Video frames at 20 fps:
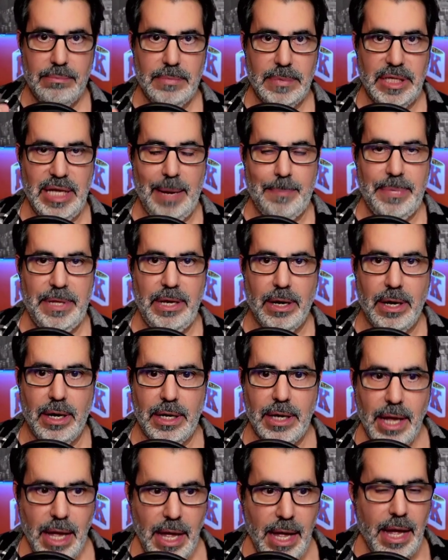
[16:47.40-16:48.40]
Top of the
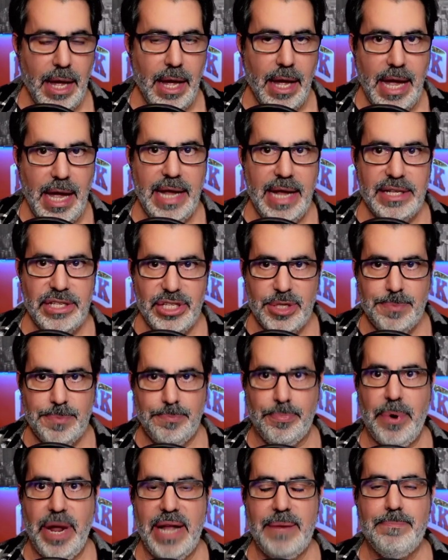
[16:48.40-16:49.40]
arc. And
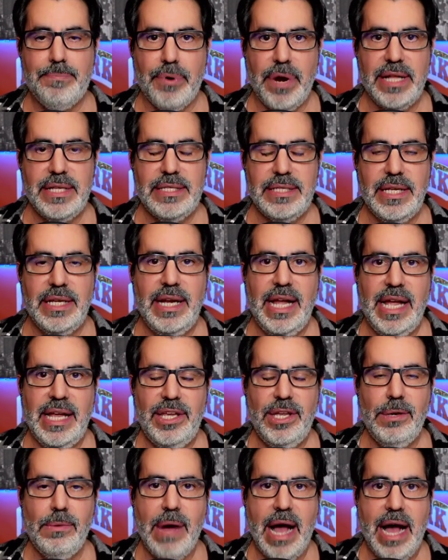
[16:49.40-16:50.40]
spread Brunson
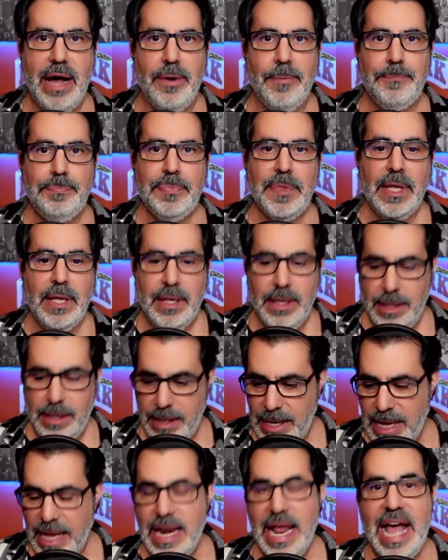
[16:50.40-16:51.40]
IQ out
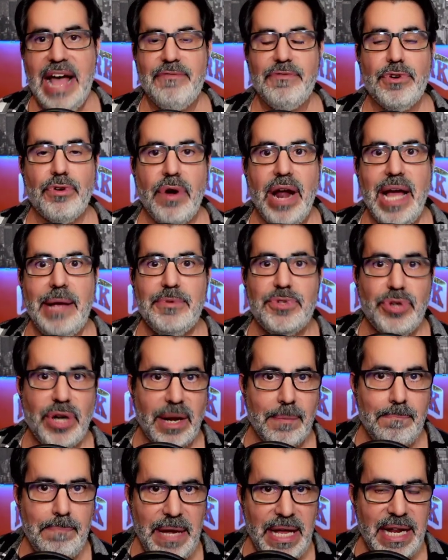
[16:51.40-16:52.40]
and have Grimes try to
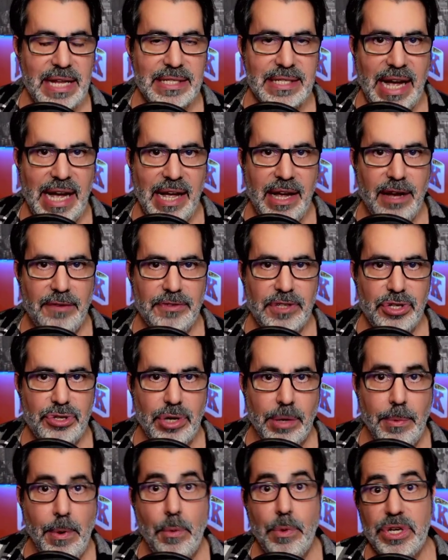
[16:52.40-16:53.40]
beat his guy off the
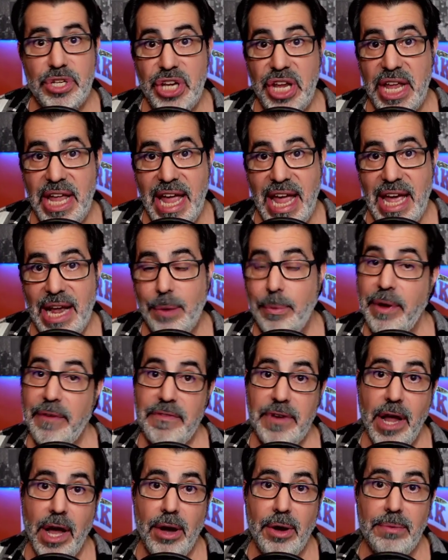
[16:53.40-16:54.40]
dribble, which he can. We've
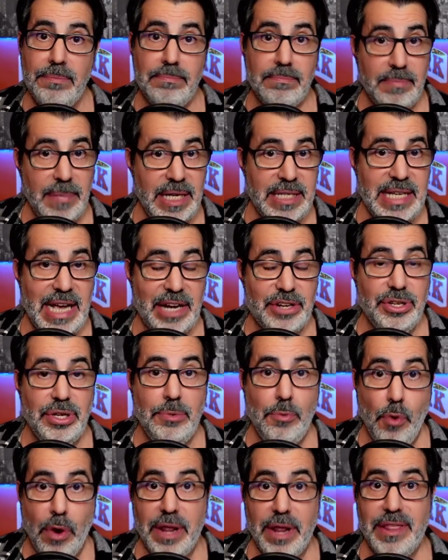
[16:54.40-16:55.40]
known he's actually
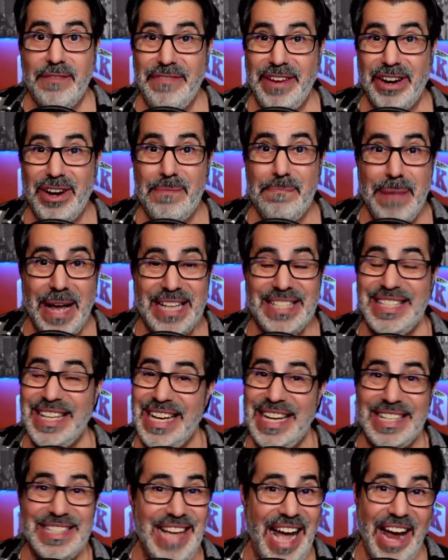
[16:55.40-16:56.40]
one of the very best in the
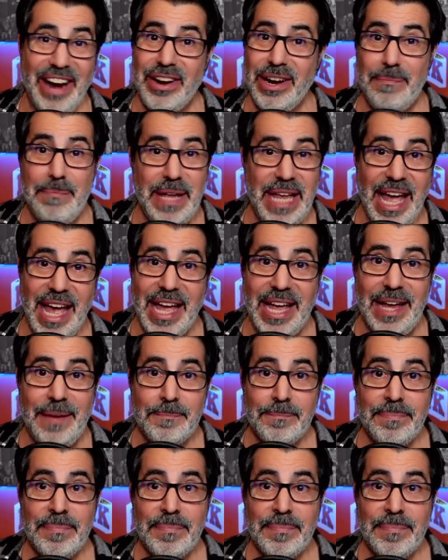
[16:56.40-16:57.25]
entire NBA.